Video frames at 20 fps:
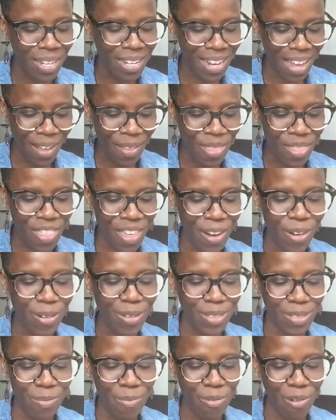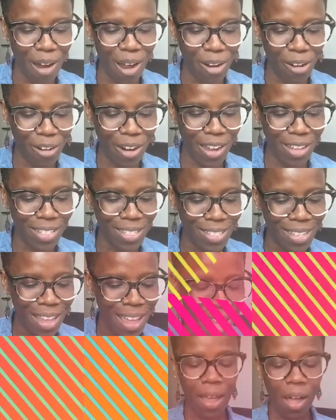Now there's some progress.
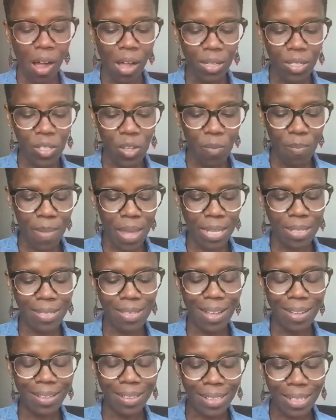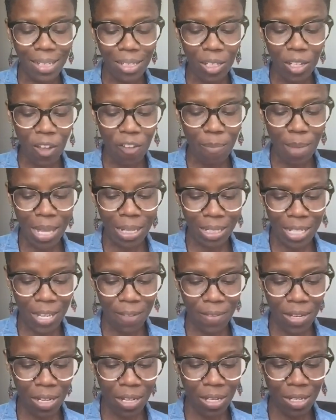I also mixed a little of my
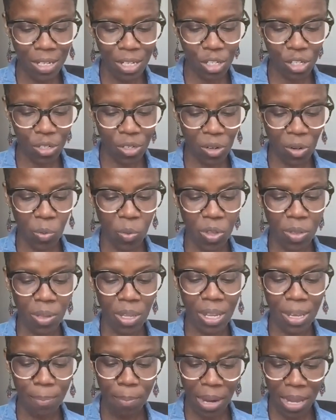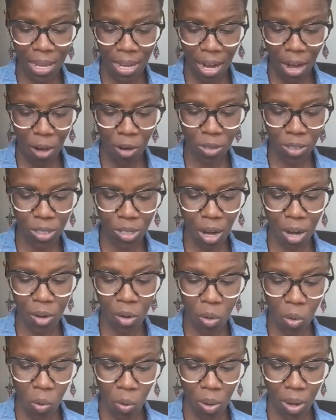leave-in conditioner with my Carol's
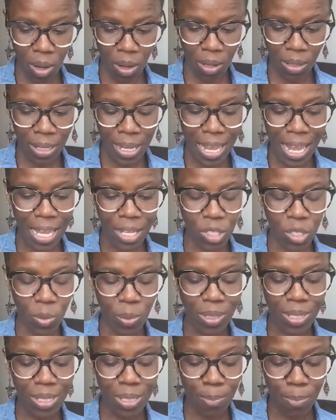Daughter oil into a